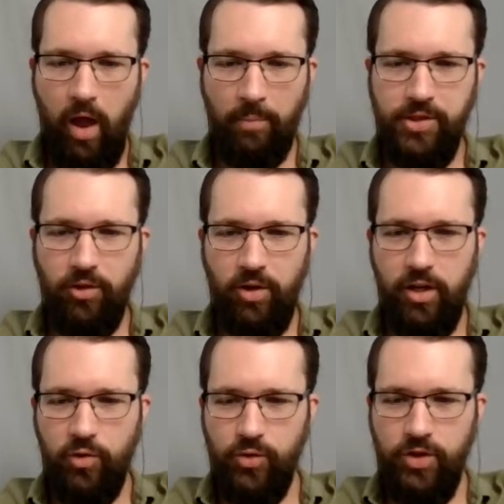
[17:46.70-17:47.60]
I'm still going
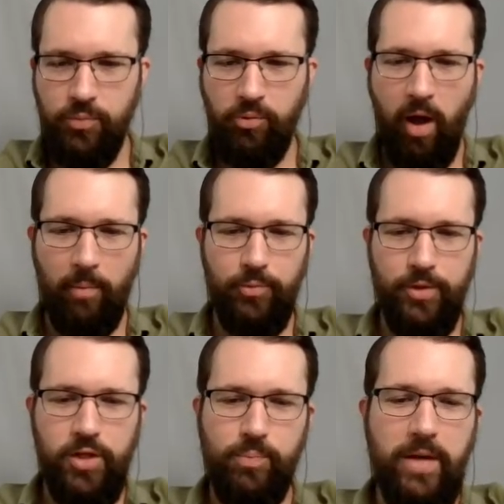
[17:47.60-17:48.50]
to use this prompt,
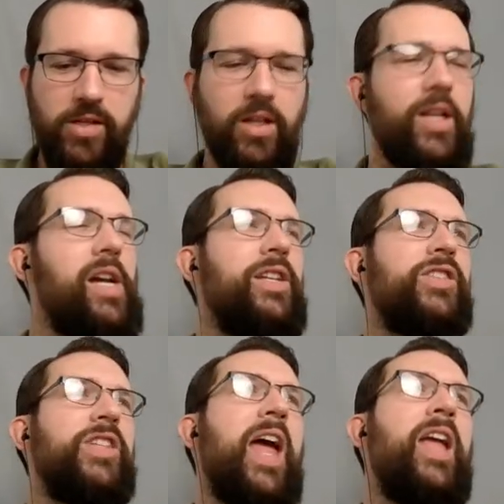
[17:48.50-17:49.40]
which is basically going to
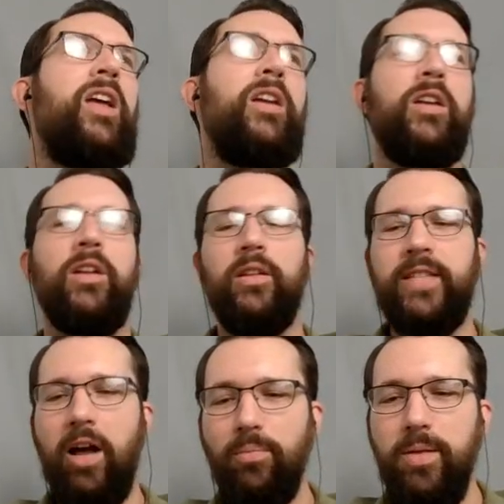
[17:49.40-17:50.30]
say,
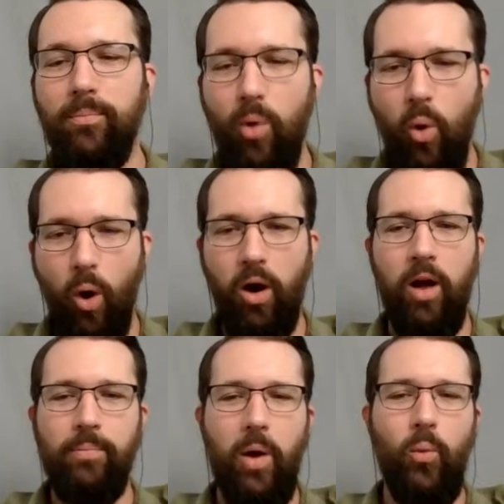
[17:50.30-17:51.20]
tell me more
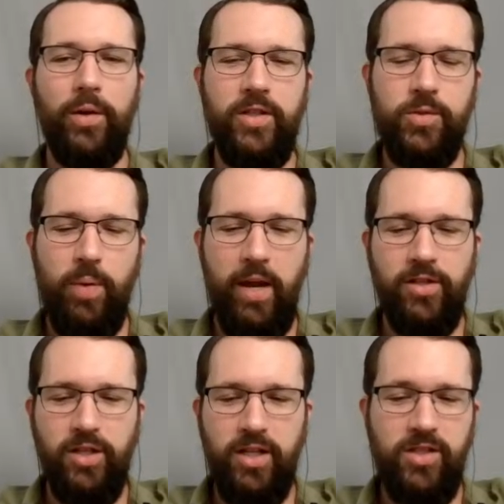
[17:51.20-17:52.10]
about what this
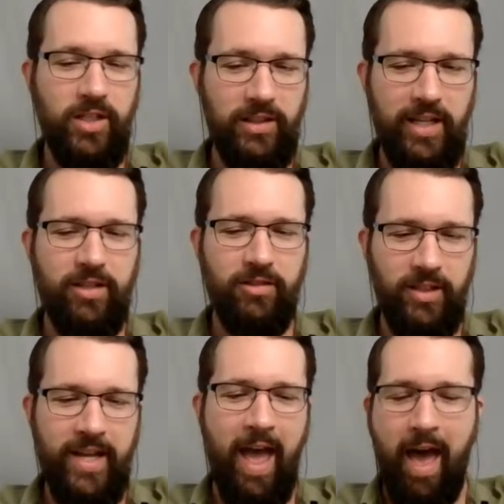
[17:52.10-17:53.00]
page needs to
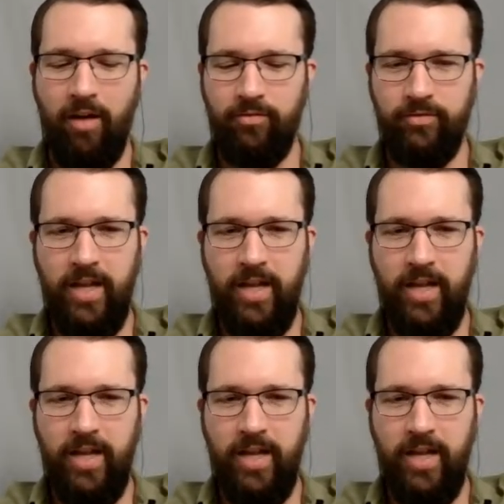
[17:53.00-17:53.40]
literally have.